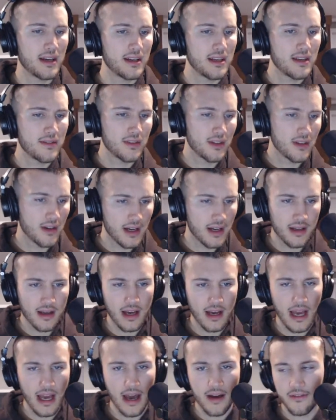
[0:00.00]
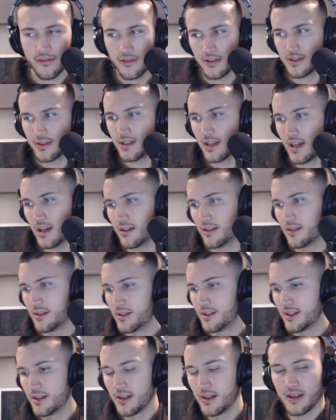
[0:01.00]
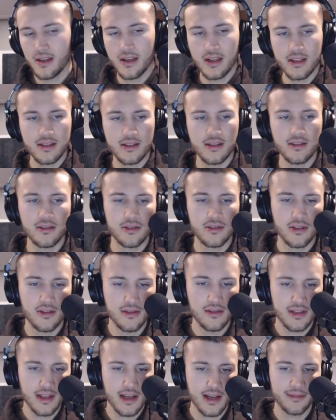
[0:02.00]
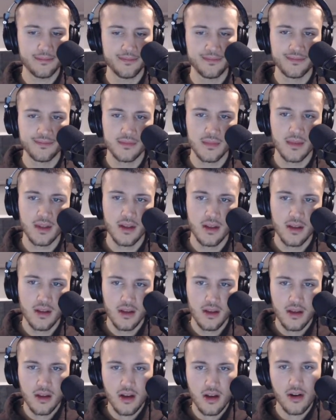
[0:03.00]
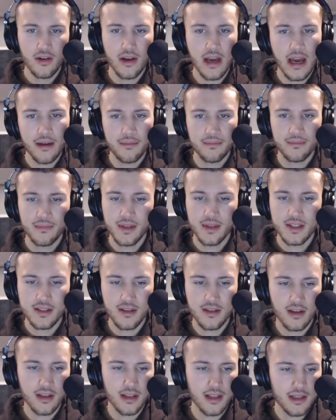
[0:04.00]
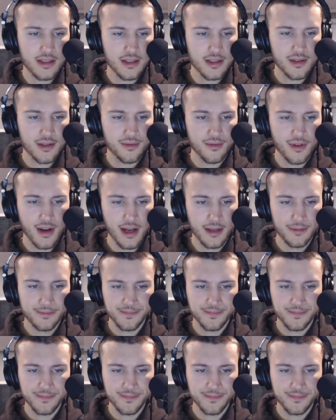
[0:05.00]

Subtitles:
Even though I have for sale, it still shows that. Okay, let's look at this, right?